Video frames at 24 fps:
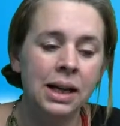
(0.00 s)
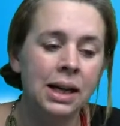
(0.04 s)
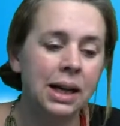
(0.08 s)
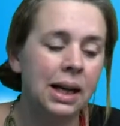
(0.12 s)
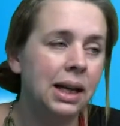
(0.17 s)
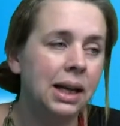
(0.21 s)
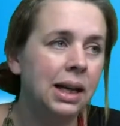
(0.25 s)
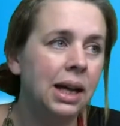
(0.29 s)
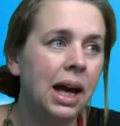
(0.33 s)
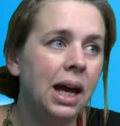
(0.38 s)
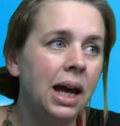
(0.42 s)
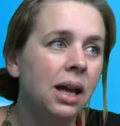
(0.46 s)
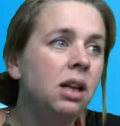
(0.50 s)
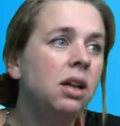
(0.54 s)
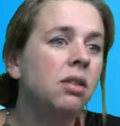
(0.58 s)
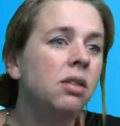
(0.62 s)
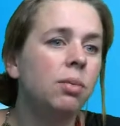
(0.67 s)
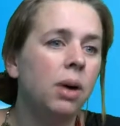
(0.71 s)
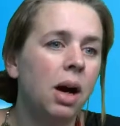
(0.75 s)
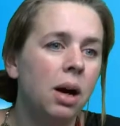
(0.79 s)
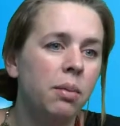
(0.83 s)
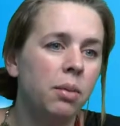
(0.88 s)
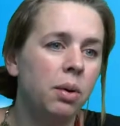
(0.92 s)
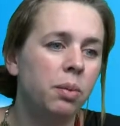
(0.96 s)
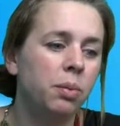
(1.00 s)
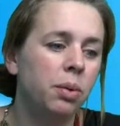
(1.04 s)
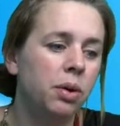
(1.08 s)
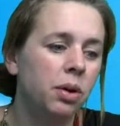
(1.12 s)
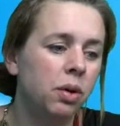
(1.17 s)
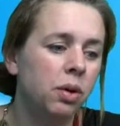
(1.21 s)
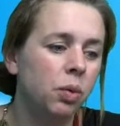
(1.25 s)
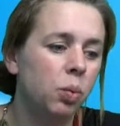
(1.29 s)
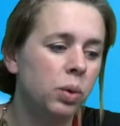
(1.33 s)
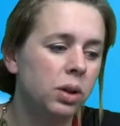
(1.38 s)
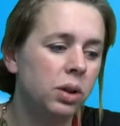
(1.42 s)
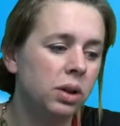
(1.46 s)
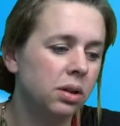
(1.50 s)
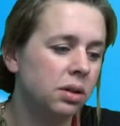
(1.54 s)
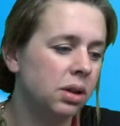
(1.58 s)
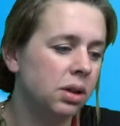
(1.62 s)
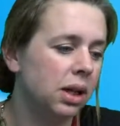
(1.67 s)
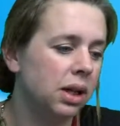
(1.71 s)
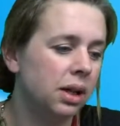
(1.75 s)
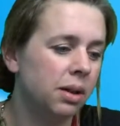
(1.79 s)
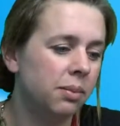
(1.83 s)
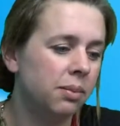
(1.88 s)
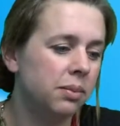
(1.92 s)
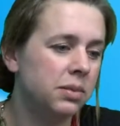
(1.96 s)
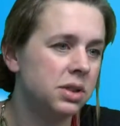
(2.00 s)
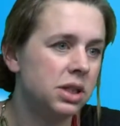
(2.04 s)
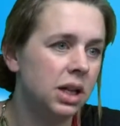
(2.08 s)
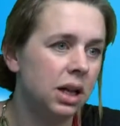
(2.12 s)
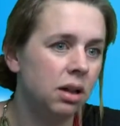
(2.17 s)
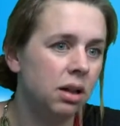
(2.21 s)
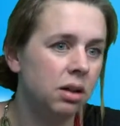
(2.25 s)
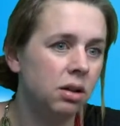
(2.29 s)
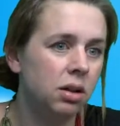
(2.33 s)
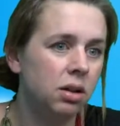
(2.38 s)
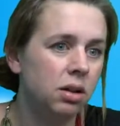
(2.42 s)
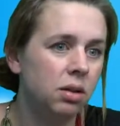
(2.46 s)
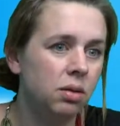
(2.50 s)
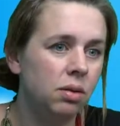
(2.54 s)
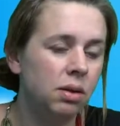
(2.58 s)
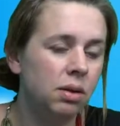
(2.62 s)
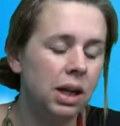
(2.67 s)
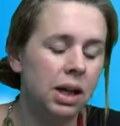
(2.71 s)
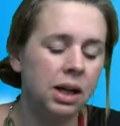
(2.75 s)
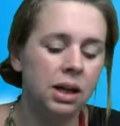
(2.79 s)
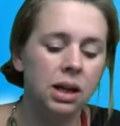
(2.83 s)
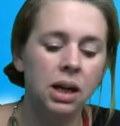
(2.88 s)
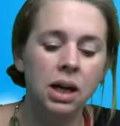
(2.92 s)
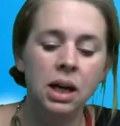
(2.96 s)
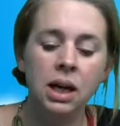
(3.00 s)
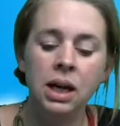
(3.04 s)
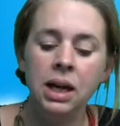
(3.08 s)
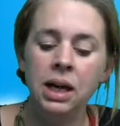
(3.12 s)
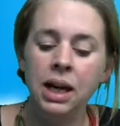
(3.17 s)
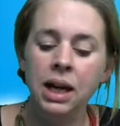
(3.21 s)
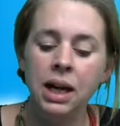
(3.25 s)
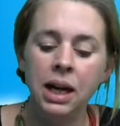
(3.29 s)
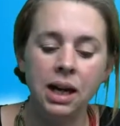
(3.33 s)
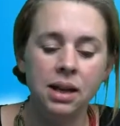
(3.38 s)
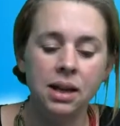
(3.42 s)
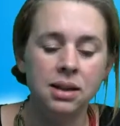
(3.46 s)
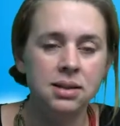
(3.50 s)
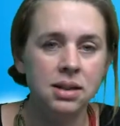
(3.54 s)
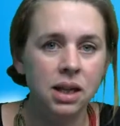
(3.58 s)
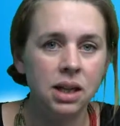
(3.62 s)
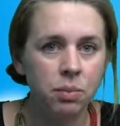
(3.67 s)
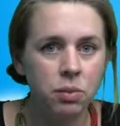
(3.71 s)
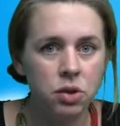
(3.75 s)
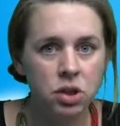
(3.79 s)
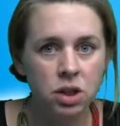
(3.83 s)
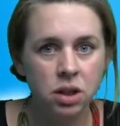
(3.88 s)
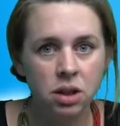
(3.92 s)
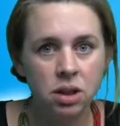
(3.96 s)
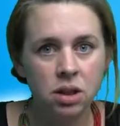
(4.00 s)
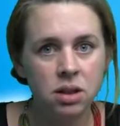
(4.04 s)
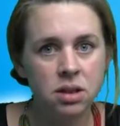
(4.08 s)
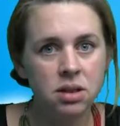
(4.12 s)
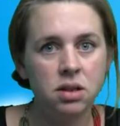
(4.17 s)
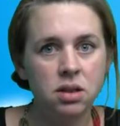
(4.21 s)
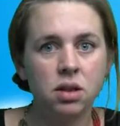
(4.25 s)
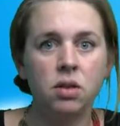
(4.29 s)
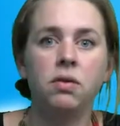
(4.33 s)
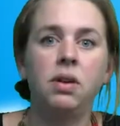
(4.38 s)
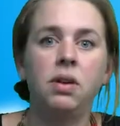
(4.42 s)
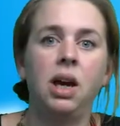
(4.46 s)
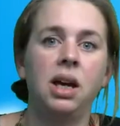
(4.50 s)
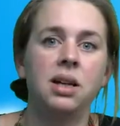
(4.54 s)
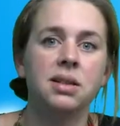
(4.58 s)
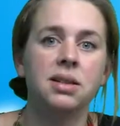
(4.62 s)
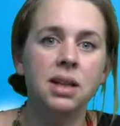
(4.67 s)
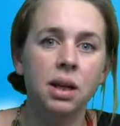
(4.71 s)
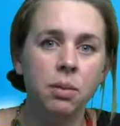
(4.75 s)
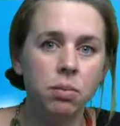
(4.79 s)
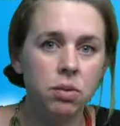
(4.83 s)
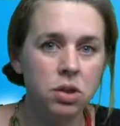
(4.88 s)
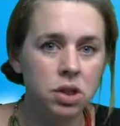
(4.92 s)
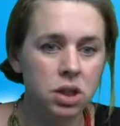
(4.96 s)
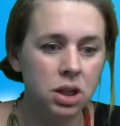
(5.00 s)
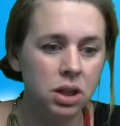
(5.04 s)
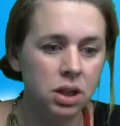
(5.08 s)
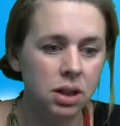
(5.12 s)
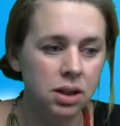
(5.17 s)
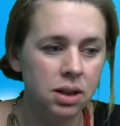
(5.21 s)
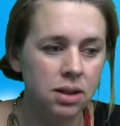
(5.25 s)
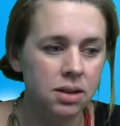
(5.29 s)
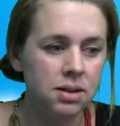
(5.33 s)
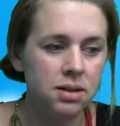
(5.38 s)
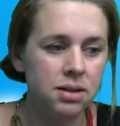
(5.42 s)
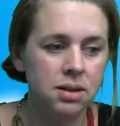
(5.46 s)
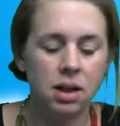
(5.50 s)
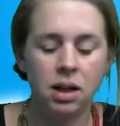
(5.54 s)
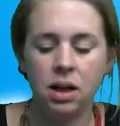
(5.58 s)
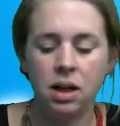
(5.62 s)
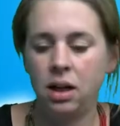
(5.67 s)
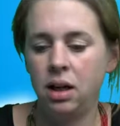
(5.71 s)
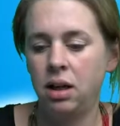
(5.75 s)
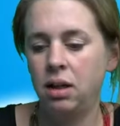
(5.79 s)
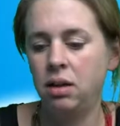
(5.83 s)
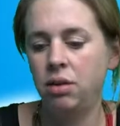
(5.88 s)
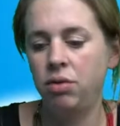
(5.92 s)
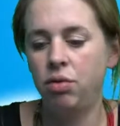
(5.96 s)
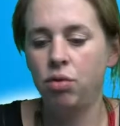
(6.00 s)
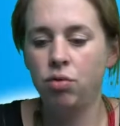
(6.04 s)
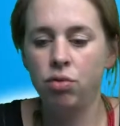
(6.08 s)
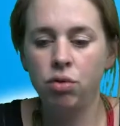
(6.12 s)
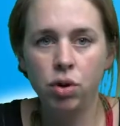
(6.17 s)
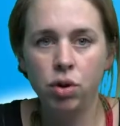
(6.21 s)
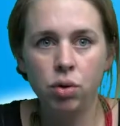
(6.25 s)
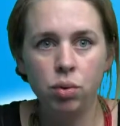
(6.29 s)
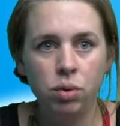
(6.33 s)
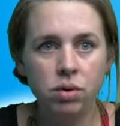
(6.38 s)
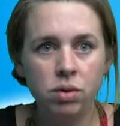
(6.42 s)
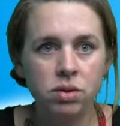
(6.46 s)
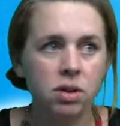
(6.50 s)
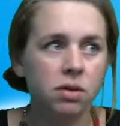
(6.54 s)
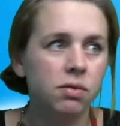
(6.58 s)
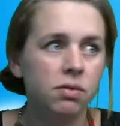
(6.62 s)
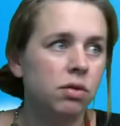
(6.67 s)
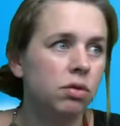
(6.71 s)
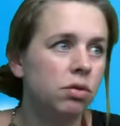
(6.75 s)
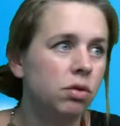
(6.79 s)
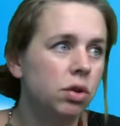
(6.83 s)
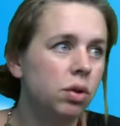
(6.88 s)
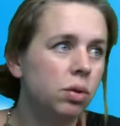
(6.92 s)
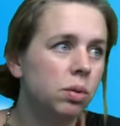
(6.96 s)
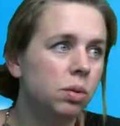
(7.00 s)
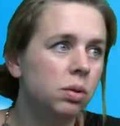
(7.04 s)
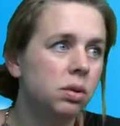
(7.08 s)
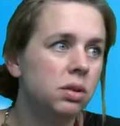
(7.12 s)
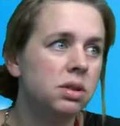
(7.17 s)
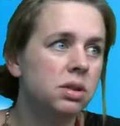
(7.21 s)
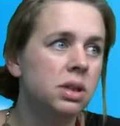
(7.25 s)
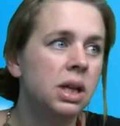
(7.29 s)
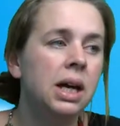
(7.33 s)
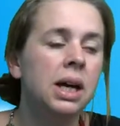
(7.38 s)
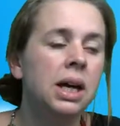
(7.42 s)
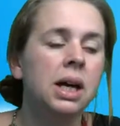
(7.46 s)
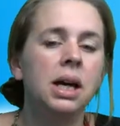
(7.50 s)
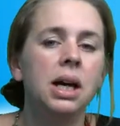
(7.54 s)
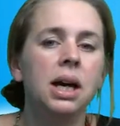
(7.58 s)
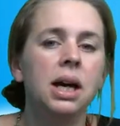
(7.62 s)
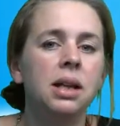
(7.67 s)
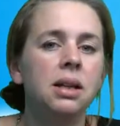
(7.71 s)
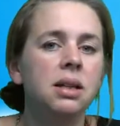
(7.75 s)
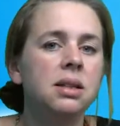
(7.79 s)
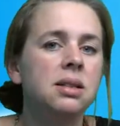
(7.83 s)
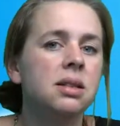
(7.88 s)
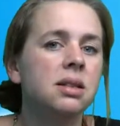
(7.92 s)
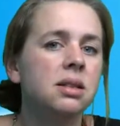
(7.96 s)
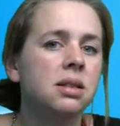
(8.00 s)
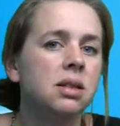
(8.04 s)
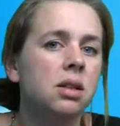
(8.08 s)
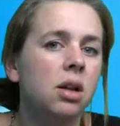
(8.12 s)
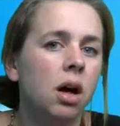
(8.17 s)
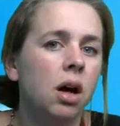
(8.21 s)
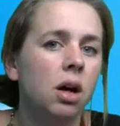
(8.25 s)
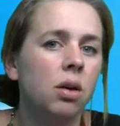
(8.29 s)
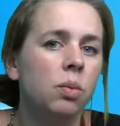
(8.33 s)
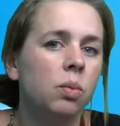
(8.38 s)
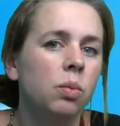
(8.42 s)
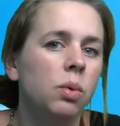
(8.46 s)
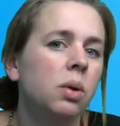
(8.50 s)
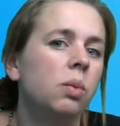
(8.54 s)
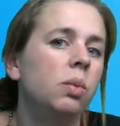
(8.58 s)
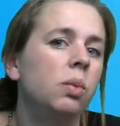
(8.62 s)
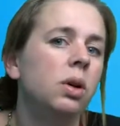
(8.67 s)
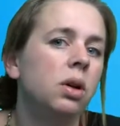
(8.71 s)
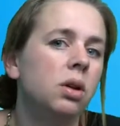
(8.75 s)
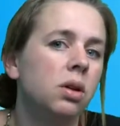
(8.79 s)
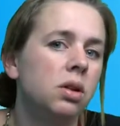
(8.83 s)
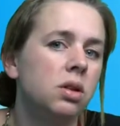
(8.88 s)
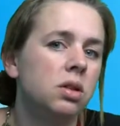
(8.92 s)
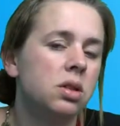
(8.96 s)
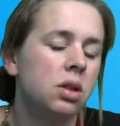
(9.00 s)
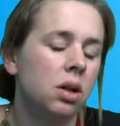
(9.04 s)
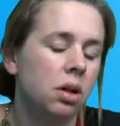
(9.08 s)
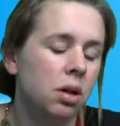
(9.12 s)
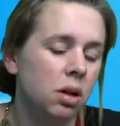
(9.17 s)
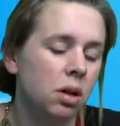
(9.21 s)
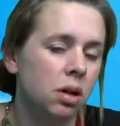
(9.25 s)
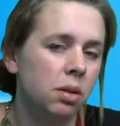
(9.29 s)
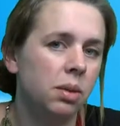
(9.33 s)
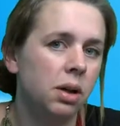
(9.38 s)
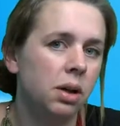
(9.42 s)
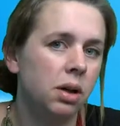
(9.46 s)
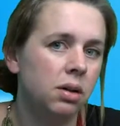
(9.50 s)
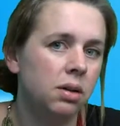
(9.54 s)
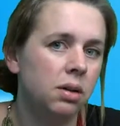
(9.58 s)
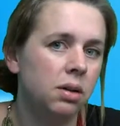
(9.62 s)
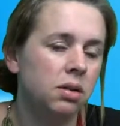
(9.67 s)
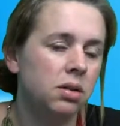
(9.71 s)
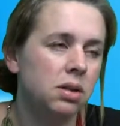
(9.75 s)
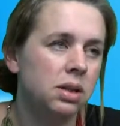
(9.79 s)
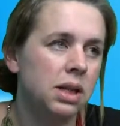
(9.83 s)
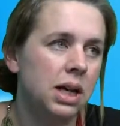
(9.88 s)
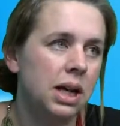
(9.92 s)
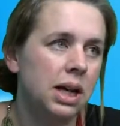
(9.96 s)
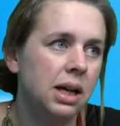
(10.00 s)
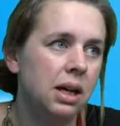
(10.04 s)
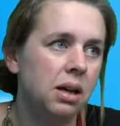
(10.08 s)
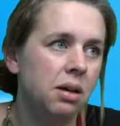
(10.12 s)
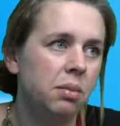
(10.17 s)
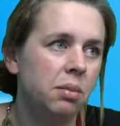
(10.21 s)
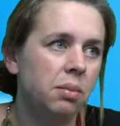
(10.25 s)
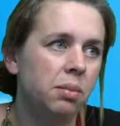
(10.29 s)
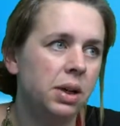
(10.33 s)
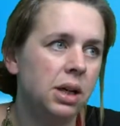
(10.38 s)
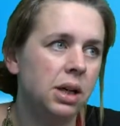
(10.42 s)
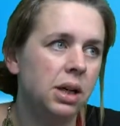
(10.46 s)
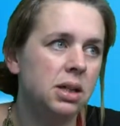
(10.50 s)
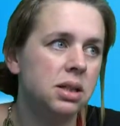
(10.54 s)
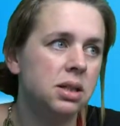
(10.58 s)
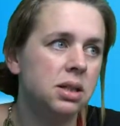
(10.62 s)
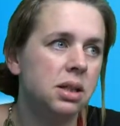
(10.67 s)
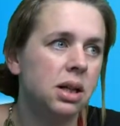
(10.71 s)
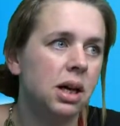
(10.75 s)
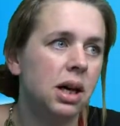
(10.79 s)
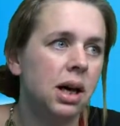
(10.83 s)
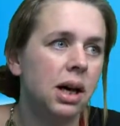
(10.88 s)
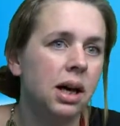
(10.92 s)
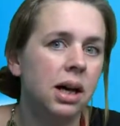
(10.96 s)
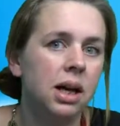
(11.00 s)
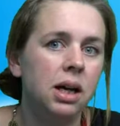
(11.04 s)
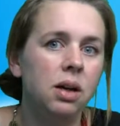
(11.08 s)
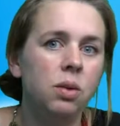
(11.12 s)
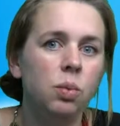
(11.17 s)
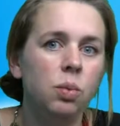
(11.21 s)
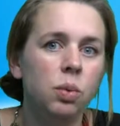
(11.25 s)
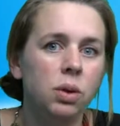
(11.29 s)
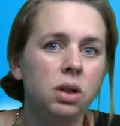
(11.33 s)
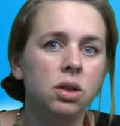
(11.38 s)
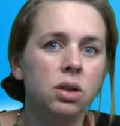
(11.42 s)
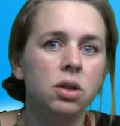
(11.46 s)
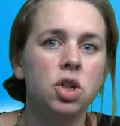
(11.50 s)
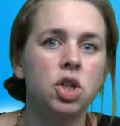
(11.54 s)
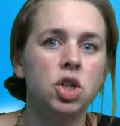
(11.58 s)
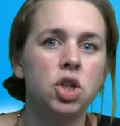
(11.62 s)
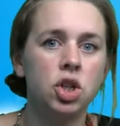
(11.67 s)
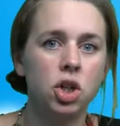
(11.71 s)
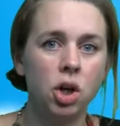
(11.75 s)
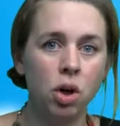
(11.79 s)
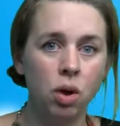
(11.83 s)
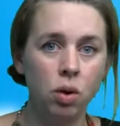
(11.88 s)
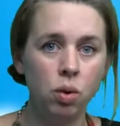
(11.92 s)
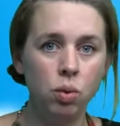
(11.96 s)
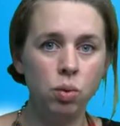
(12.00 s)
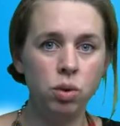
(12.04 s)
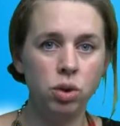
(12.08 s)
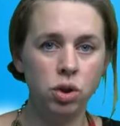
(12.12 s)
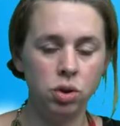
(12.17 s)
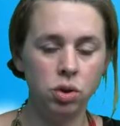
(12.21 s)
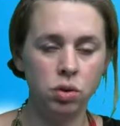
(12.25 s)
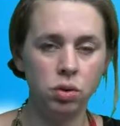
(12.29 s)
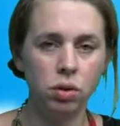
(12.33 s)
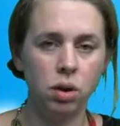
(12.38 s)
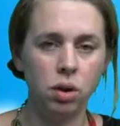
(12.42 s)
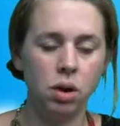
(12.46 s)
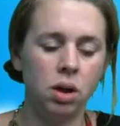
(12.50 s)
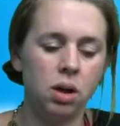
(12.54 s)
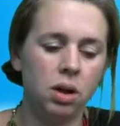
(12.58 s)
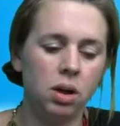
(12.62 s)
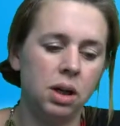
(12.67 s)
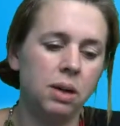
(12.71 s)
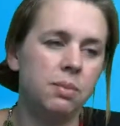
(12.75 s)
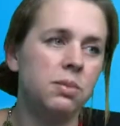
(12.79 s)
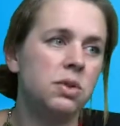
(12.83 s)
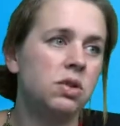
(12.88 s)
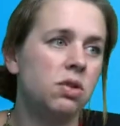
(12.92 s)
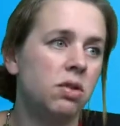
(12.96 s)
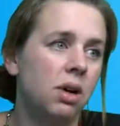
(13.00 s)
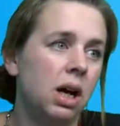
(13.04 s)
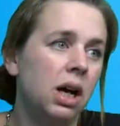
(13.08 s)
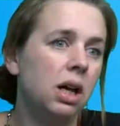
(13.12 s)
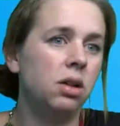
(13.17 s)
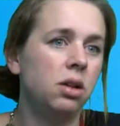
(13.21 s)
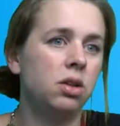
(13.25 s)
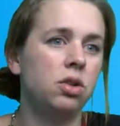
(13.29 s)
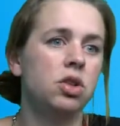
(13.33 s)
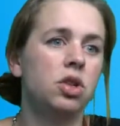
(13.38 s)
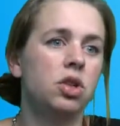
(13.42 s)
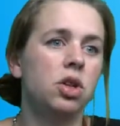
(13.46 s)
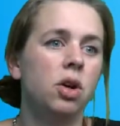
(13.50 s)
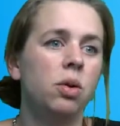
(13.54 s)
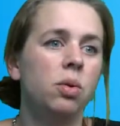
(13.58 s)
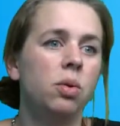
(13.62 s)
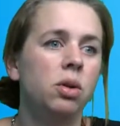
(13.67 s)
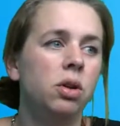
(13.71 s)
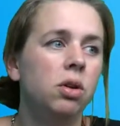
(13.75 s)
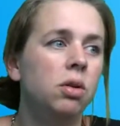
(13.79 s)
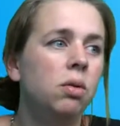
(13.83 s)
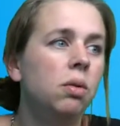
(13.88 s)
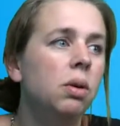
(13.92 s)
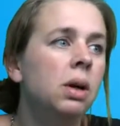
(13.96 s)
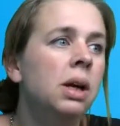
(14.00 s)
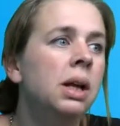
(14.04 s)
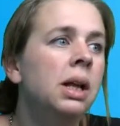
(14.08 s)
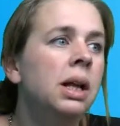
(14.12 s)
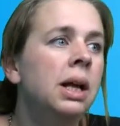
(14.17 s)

And any grammar book will tell you like exceptions over exceptions and rules over rules. And this is not what we're going to talk about today, but I will show you, or I'm trying to show you,